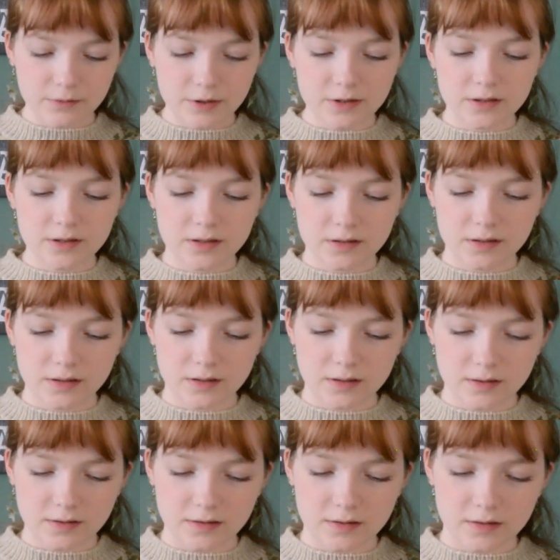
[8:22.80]
one,
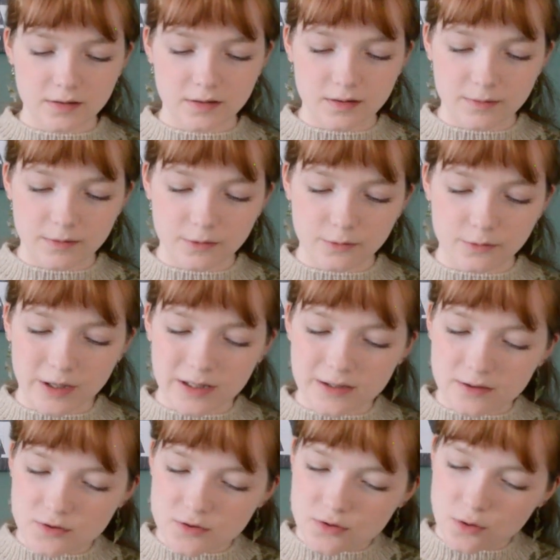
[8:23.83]
went
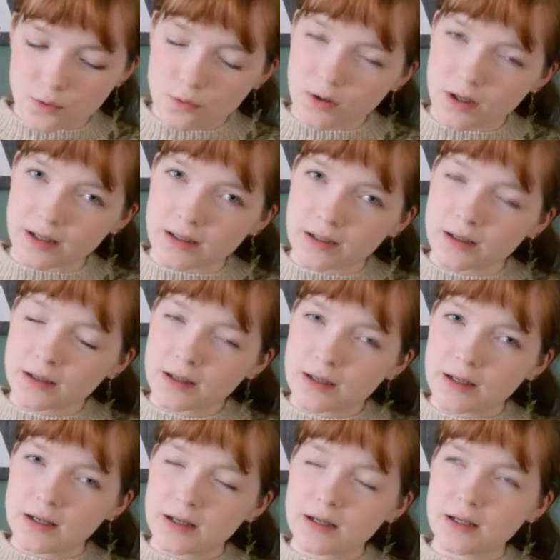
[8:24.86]
so like,
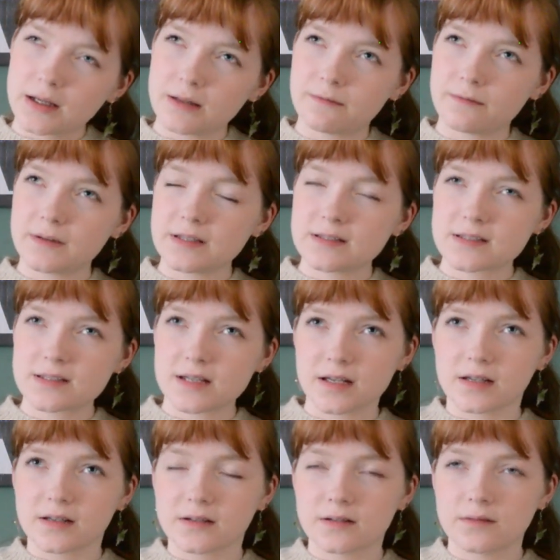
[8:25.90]
it feels
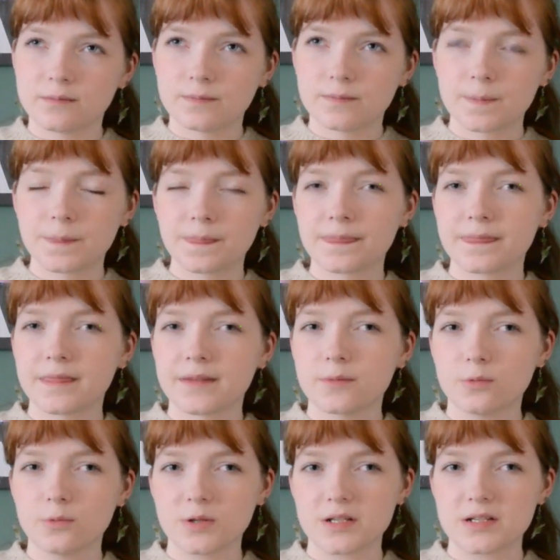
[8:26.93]
like,
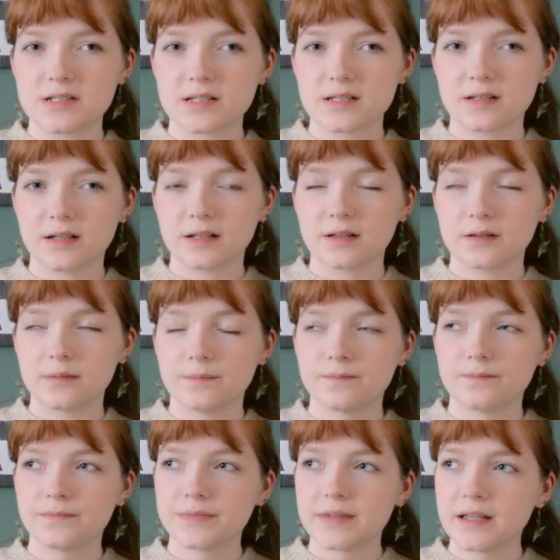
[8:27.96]
what is it, like a
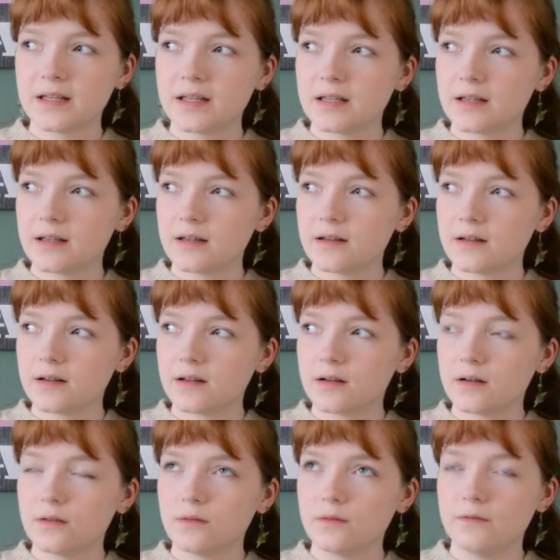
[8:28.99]

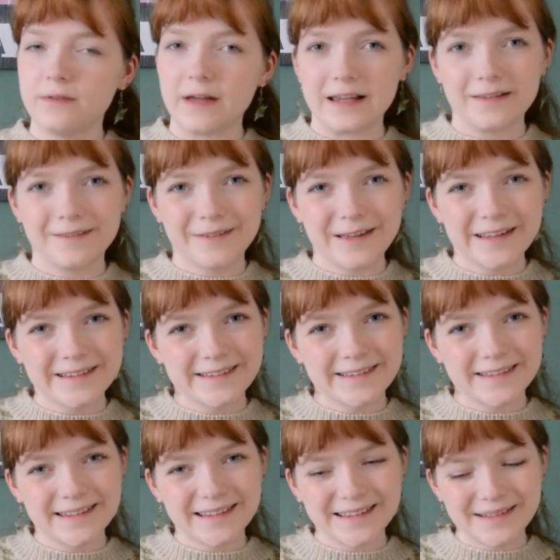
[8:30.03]

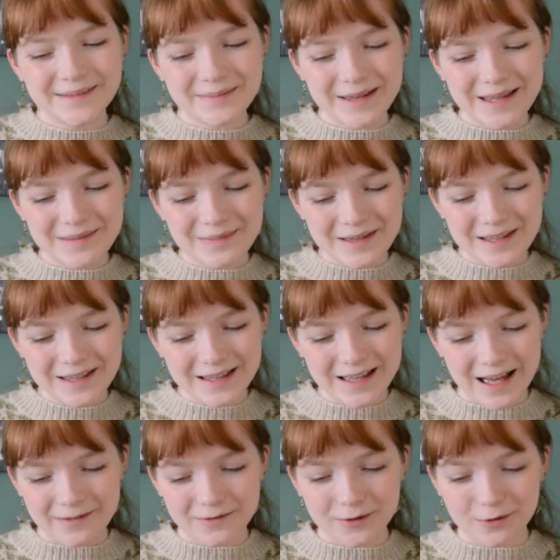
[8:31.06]
velvet maybe
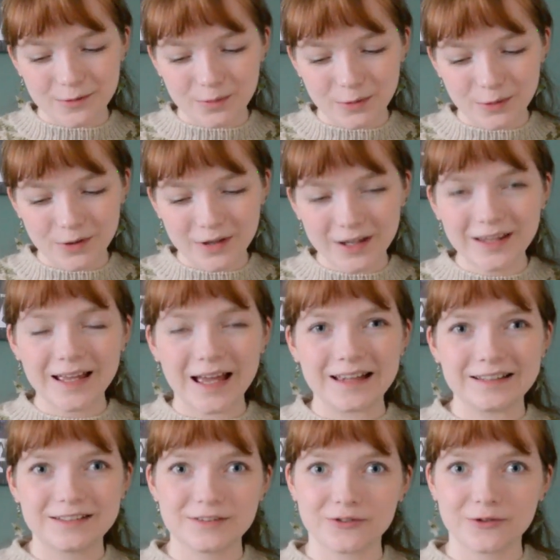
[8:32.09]
after blocking, and
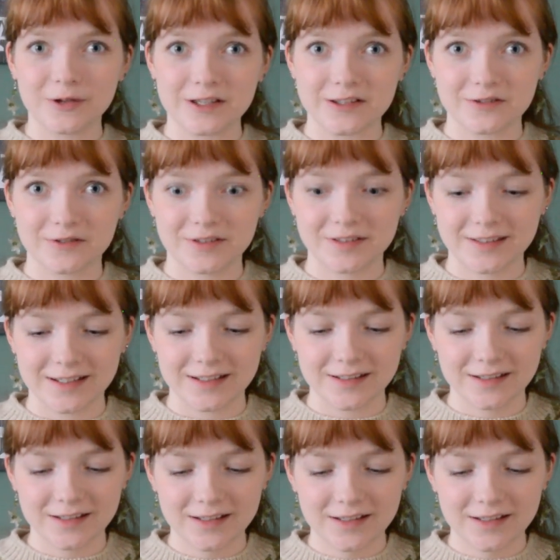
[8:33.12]
it's so interesting